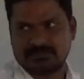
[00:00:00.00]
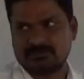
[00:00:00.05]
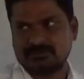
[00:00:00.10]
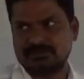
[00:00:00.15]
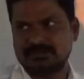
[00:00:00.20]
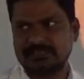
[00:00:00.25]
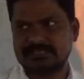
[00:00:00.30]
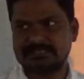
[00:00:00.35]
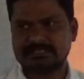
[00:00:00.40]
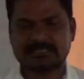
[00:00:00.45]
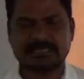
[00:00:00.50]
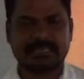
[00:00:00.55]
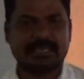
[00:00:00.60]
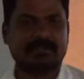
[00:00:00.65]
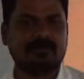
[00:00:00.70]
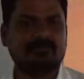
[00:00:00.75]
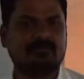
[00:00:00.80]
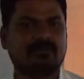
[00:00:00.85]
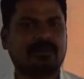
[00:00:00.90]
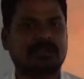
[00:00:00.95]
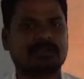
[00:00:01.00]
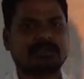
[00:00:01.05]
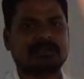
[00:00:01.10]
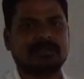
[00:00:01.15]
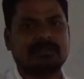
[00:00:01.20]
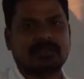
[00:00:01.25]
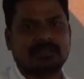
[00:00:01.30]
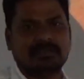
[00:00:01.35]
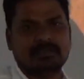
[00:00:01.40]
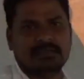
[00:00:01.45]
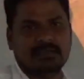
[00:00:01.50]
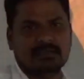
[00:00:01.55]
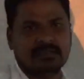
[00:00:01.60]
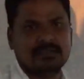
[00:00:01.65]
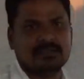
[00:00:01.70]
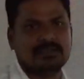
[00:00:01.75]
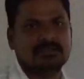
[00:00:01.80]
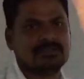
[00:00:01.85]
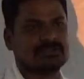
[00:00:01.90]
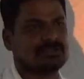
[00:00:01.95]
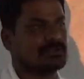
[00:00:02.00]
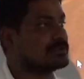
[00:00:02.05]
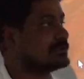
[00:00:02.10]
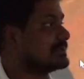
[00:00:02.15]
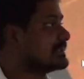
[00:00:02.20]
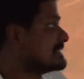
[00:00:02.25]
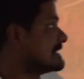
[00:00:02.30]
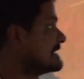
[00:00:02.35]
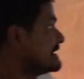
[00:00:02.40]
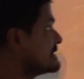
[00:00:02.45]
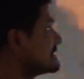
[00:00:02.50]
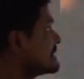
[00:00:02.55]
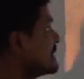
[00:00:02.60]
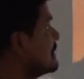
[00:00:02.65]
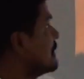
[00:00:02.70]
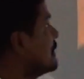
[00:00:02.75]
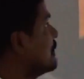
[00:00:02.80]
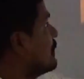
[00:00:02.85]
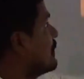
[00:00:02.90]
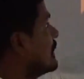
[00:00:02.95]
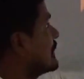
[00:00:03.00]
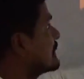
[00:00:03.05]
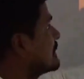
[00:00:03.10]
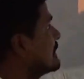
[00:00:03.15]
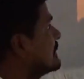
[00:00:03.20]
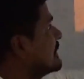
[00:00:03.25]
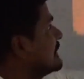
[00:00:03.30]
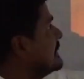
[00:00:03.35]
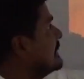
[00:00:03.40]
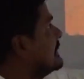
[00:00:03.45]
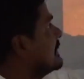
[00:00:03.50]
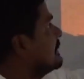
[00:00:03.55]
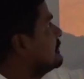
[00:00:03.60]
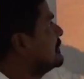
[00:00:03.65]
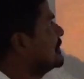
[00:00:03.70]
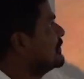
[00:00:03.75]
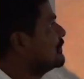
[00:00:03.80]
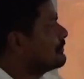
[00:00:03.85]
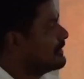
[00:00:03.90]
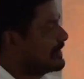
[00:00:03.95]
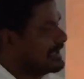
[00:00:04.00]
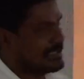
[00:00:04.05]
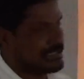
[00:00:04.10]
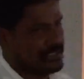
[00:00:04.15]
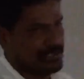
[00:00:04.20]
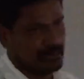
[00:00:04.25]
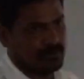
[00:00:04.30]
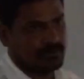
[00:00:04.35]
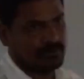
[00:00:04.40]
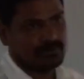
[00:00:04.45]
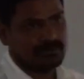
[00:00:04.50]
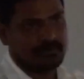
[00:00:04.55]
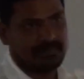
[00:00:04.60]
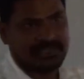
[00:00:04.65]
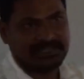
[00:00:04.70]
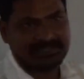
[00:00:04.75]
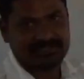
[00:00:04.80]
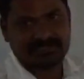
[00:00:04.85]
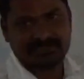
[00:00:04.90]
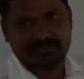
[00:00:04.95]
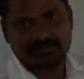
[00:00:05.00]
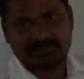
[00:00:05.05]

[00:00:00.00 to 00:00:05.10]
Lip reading: So this can work done. So this is work done W by Q means